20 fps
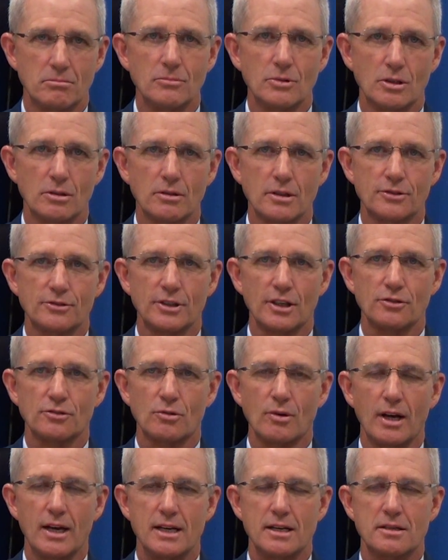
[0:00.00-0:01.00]
That sounds
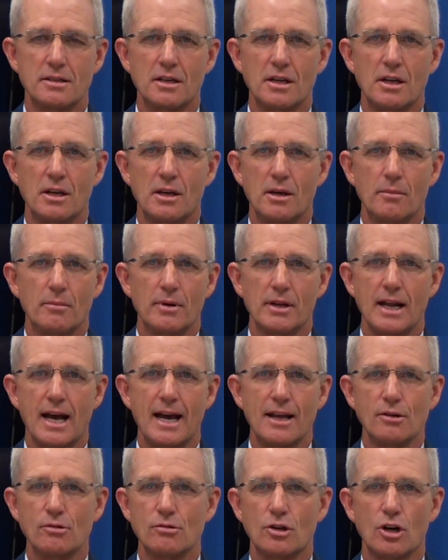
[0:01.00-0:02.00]
great. But
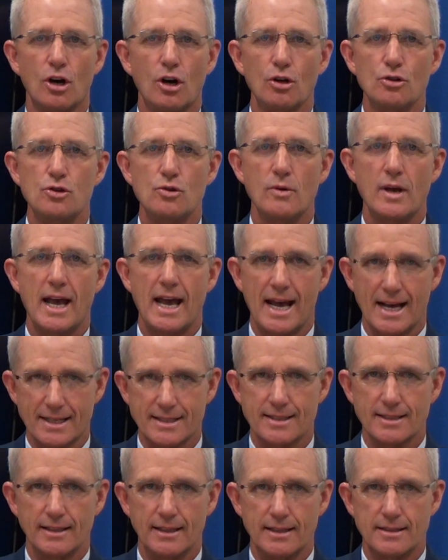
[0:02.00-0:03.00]
I don't call you
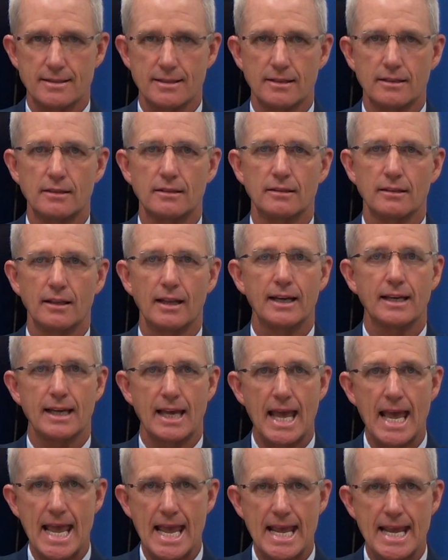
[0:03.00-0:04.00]
excellent, like
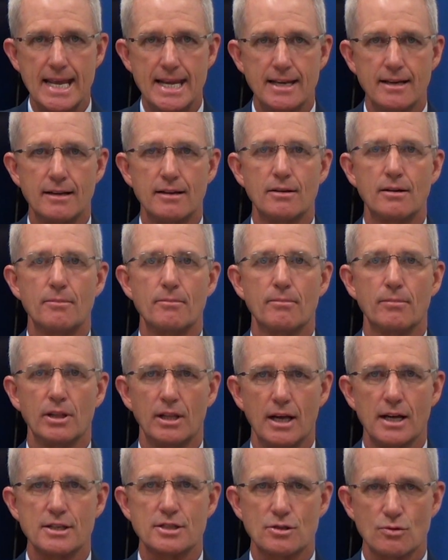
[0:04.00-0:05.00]
A
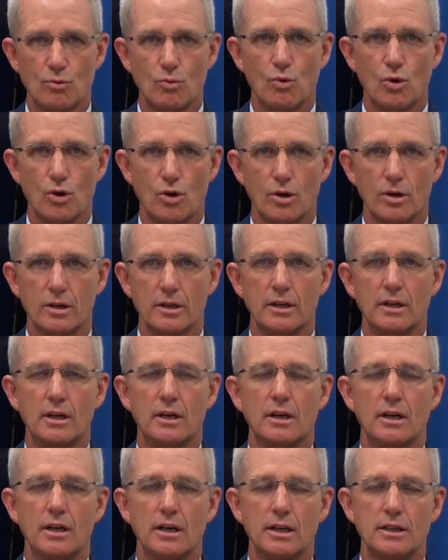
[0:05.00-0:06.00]
plus work,
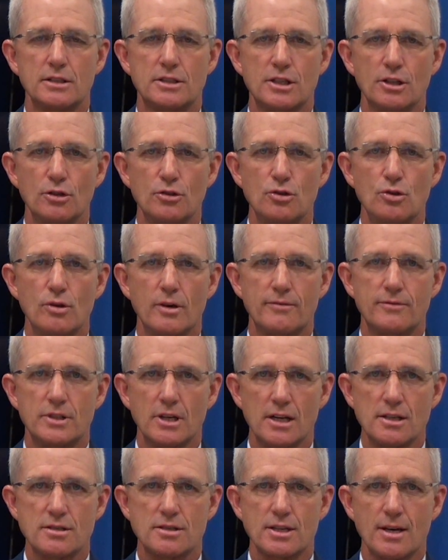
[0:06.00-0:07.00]
until you have
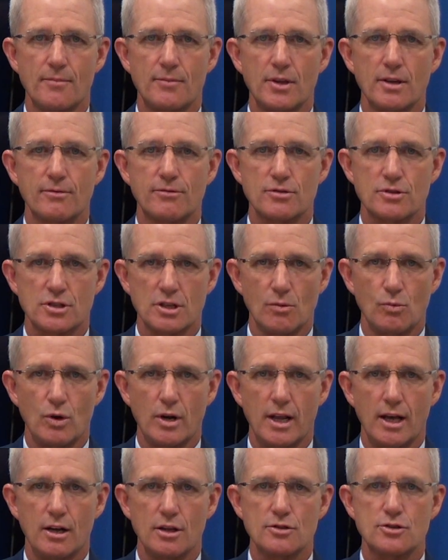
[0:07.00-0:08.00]
done something for
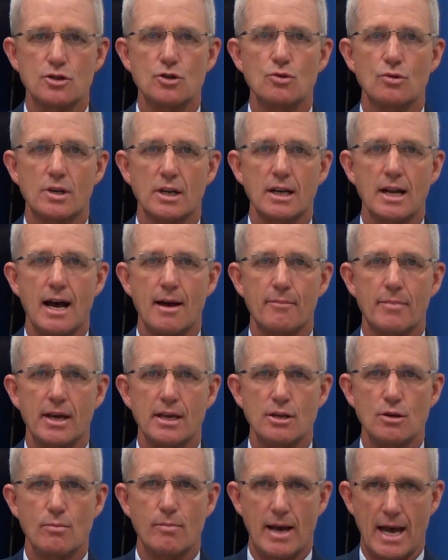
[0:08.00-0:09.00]
someone else who cannot
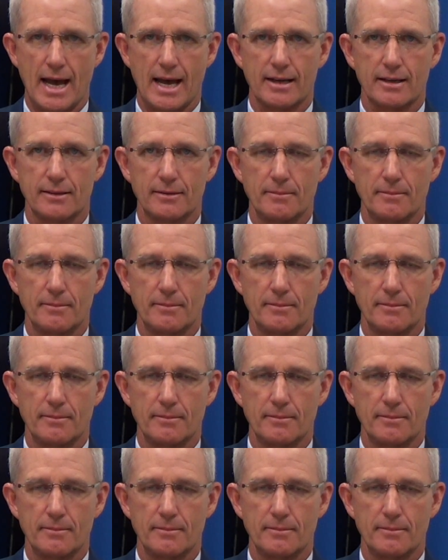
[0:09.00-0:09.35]
pay you back.